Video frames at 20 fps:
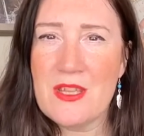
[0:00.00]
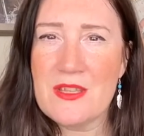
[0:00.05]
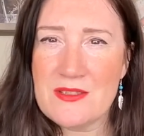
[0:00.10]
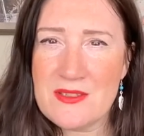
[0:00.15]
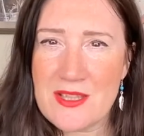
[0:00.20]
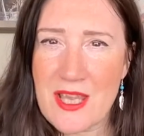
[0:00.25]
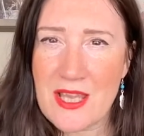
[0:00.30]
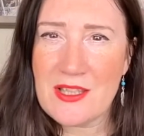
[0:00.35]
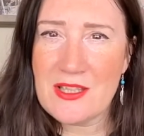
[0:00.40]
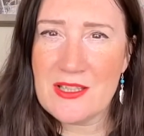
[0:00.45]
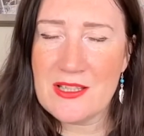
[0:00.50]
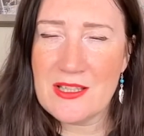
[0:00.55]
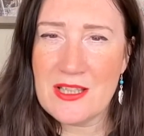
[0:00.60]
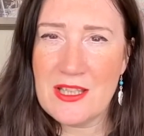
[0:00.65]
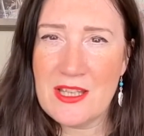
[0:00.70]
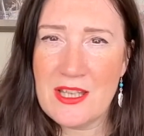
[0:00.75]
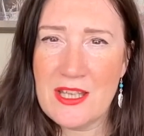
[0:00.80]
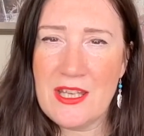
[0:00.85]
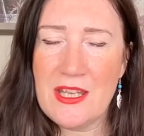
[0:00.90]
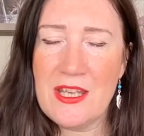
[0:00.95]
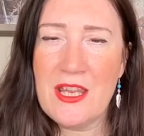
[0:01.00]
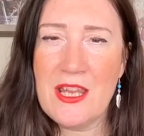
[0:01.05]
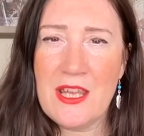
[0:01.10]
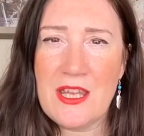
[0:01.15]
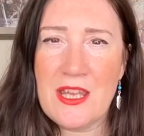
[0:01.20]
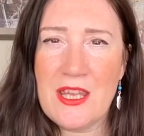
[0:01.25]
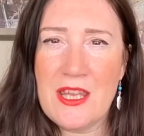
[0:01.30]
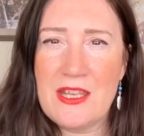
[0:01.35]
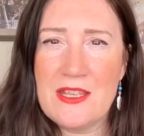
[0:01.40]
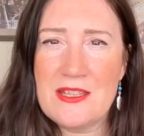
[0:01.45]
Secondly,
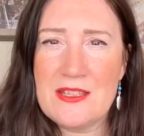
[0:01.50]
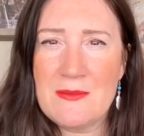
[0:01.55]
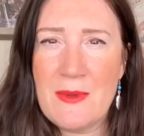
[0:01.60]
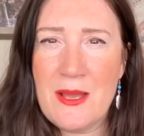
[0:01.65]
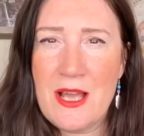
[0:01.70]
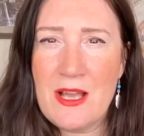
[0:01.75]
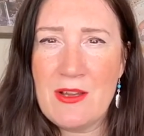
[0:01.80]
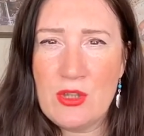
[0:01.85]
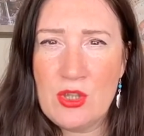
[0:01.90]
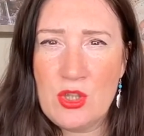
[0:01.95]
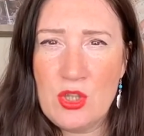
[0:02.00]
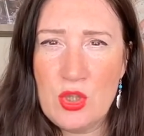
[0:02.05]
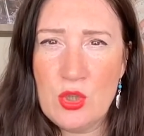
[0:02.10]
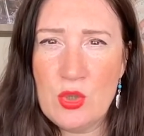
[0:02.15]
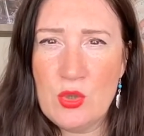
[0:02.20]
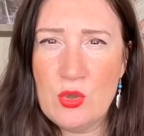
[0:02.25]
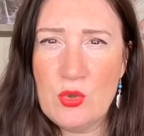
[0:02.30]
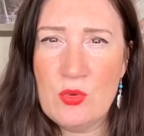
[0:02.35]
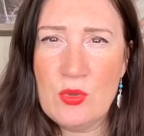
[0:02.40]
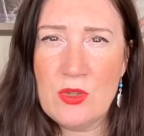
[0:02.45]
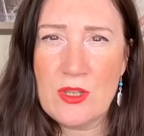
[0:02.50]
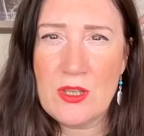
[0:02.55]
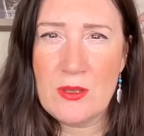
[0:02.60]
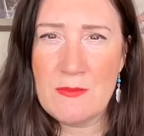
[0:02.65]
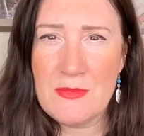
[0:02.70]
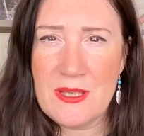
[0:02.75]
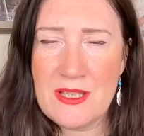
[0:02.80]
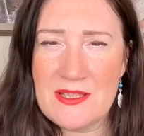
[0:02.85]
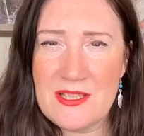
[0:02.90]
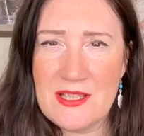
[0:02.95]
it is about you
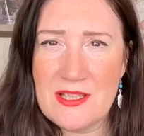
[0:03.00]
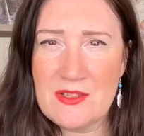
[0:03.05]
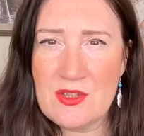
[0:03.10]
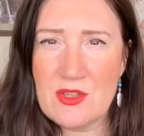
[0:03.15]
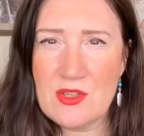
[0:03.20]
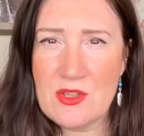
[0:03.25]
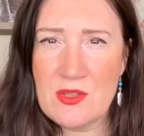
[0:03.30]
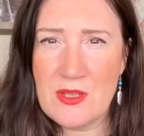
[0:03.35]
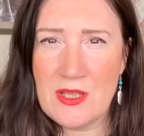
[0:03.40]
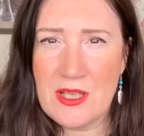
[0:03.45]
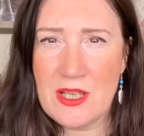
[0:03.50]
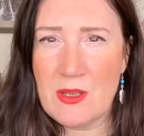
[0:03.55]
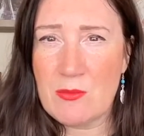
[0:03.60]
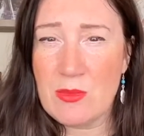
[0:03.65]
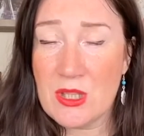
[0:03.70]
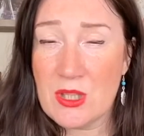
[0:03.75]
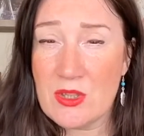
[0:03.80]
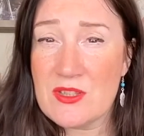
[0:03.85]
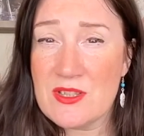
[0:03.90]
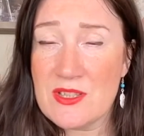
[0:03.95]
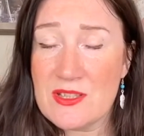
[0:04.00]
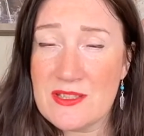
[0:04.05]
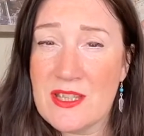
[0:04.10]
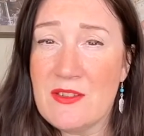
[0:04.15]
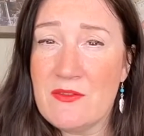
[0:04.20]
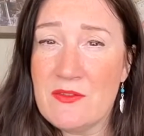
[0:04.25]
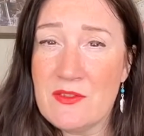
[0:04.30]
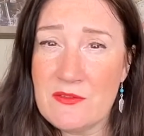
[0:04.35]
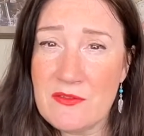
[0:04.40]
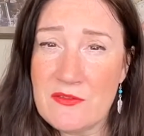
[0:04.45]
committing to doing it. Because it's
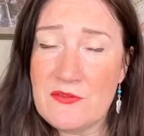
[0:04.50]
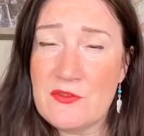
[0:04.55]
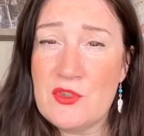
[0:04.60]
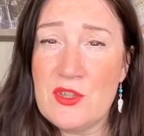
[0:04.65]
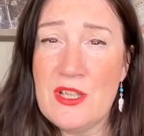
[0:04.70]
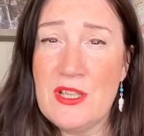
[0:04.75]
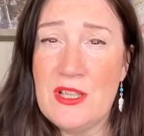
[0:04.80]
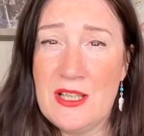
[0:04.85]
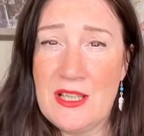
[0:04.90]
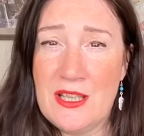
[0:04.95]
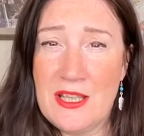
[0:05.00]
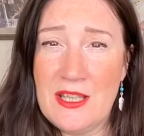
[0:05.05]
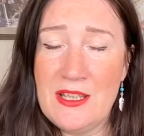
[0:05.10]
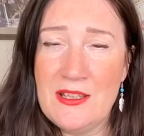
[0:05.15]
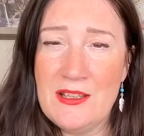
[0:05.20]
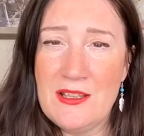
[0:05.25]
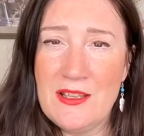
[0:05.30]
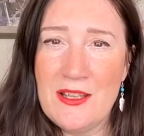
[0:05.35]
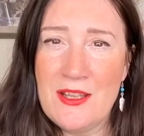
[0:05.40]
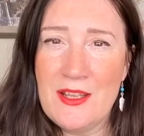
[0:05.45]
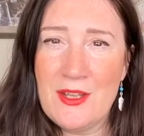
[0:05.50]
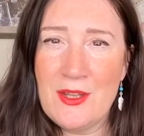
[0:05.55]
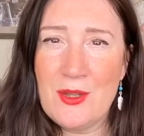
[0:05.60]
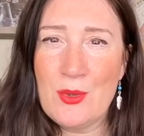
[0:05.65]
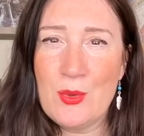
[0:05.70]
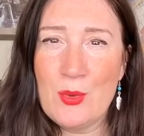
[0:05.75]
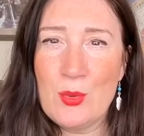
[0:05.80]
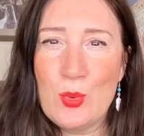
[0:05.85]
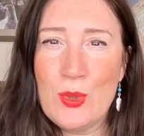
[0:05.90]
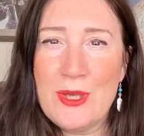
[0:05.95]
given freely,
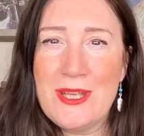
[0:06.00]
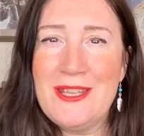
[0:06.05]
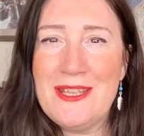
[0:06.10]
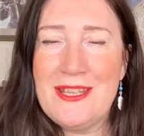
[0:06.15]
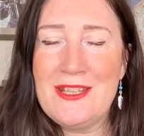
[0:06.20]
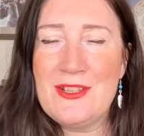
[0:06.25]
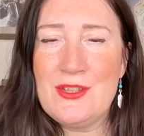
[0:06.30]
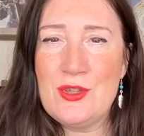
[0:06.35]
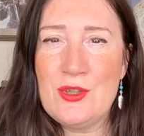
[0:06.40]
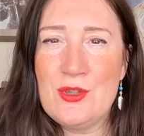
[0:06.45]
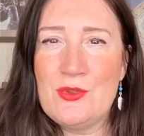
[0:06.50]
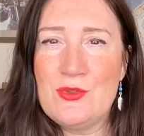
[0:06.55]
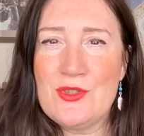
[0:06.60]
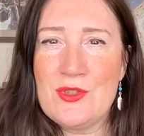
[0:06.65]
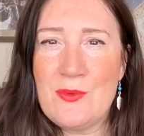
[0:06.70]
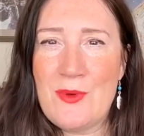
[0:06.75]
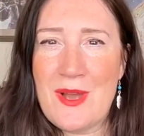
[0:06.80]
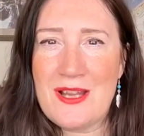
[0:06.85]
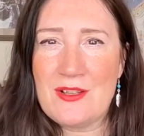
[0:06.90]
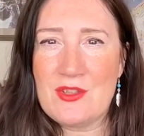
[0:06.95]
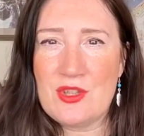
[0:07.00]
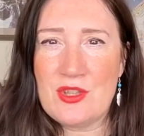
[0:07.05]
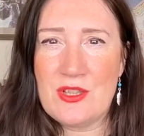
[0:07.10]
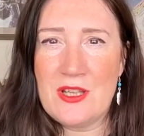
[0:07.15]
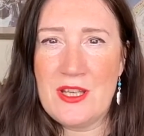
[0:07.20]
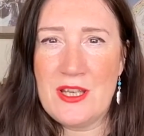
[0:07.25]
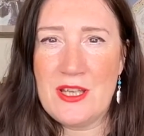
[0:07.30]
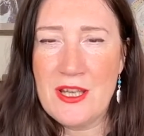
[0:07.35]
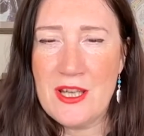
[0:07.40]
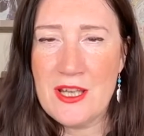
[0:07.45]
we need you to
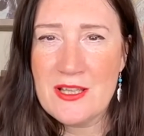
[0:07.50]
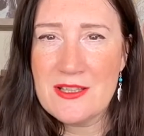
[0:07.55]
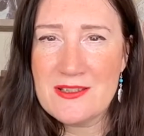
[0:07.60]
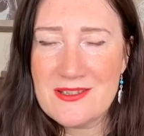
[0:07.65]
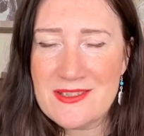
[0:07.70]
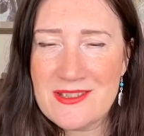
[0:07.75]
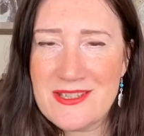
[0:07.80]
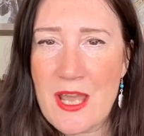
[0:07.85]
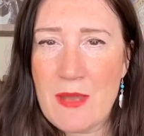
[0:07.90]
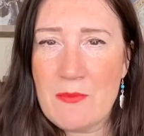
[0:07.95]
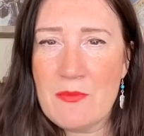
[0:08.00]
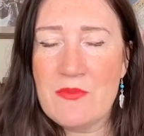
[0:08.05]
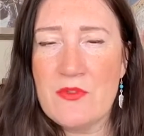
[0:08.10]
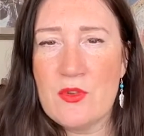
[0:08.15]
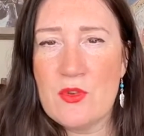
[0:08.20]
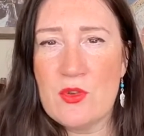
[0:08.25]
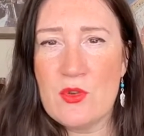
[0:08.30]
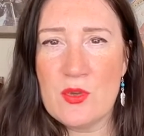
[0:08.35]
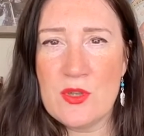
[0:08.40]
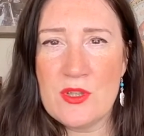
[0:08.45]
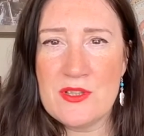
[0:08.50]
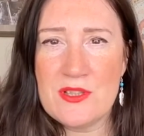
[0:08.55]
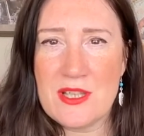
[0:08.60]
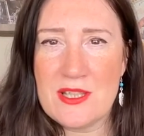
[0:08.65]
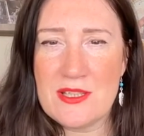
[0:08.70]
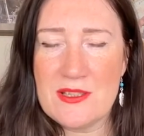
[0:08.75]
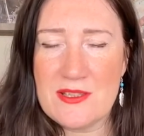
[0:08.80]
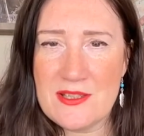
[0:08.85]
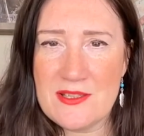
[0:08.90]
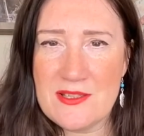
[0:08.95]
actually step forward
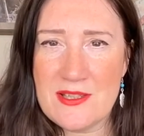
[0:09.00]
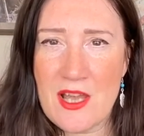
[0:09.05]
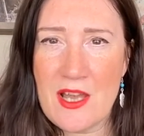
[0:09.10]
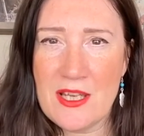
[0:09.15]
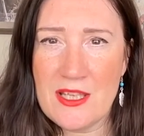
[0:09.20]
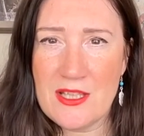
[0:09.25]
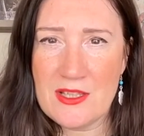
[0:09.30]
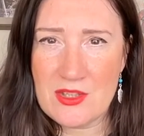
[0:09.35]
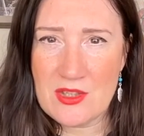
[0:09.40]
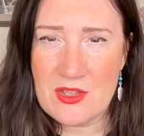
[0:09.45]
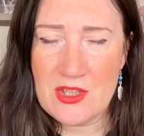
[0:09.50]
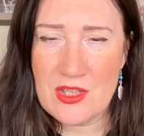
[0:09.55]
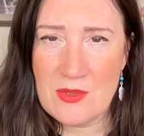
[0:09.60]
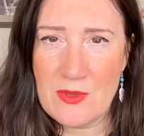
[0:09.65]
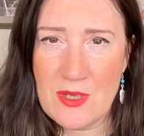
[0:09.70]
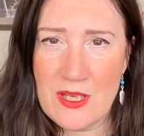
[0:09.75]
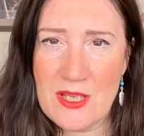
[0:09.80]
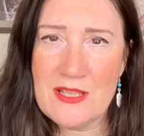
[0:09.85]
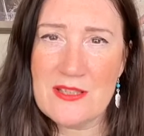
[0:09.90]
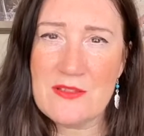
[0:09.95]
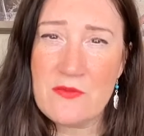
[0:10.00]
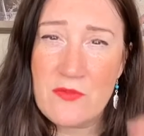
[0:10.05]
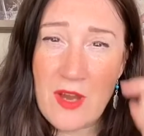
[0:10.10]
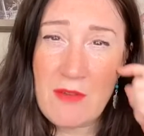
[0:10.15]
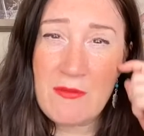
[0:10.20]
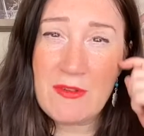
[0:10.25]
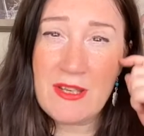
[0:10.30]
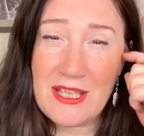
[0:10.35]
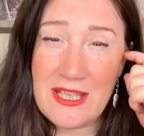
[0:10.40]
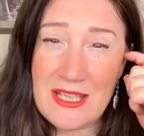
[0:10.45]
and desire to do it. It's
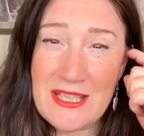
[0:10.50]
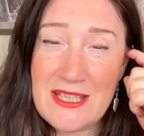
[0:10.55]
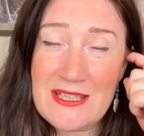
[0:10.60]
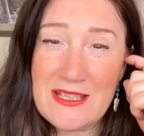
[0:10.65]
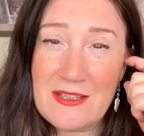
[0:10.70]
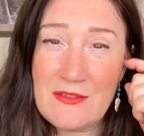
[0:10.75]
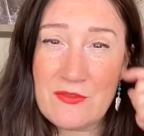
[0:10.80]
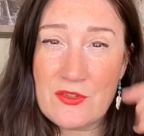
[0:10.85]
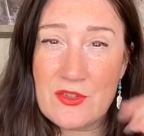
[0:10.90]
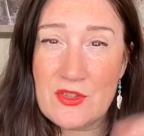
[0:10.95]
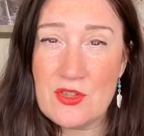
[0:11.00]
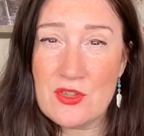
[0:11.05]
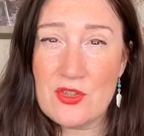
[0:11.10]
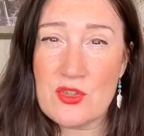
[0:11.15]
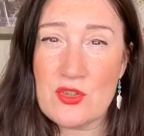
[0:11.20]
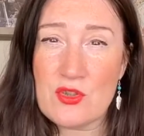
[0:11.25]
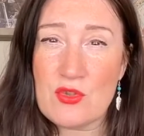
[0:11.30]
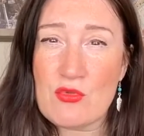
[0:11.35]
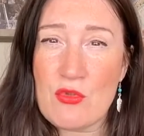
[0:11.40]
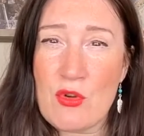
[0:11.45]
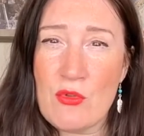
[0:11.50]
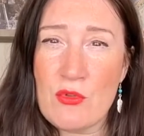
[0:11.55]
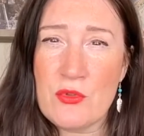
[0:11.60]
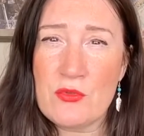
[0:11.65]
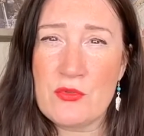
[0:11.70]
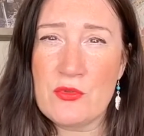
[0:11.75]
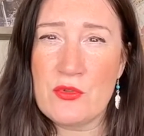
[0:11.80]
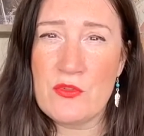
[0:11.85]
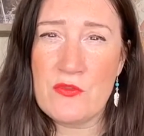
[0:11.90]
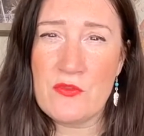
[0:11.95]
very easy for us to scroll
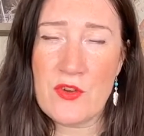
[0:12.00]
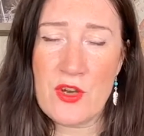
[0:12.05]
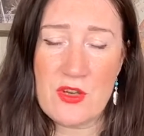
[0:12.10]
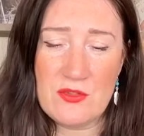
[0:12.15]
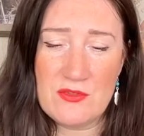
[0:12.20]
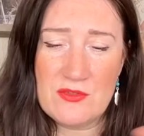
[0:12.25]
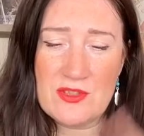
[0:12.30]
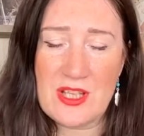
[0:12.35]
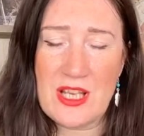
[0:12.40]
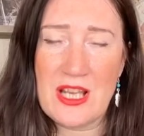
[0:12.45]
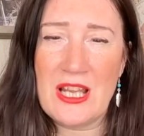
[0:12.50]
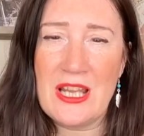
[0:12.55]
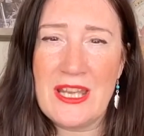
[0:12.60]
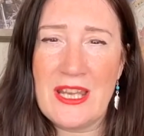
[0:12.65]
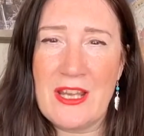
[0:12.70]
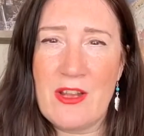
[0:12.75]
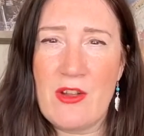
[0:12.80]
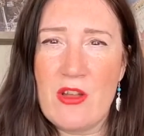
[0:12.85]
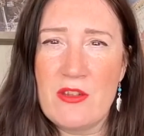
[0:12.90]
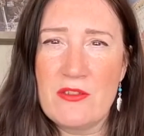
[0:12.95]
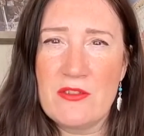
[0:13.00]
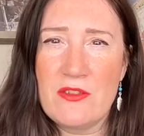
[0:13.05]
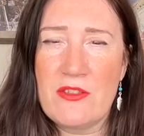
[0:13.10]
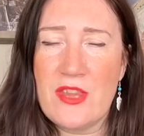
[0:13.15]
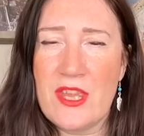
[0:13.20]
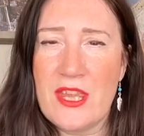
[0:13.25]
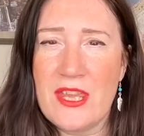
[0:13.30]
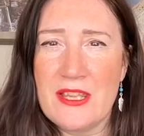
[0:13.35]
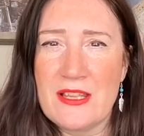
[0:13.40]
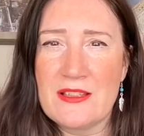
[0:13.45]
through phones, click on
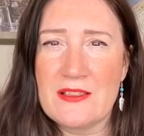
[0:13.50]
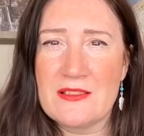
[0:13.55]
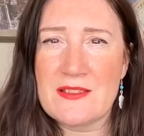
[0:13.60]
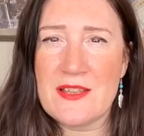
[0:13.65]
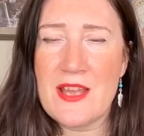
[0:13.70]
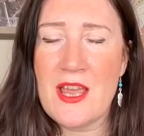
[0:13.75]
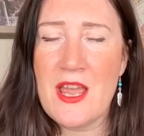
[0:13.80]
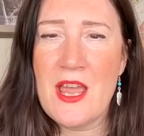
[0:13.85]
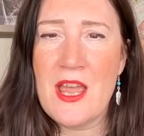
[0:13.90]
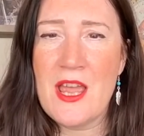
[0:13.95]
things,